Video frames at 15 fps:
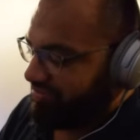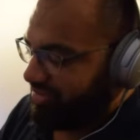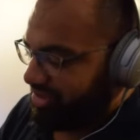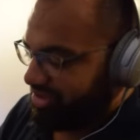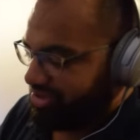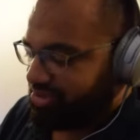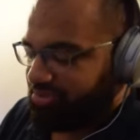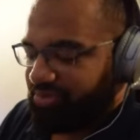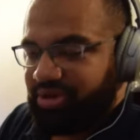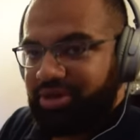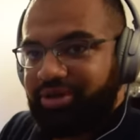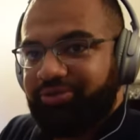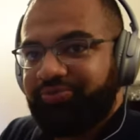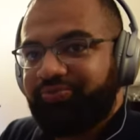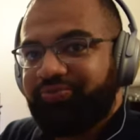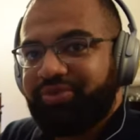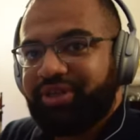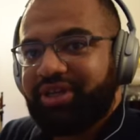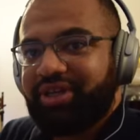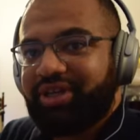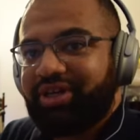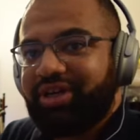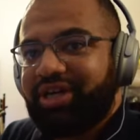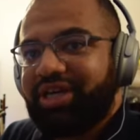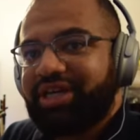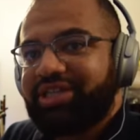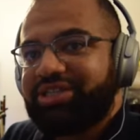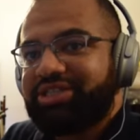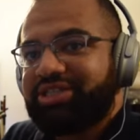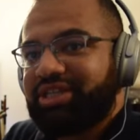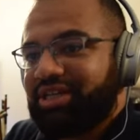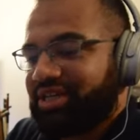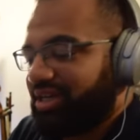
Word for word: very small. Here it is.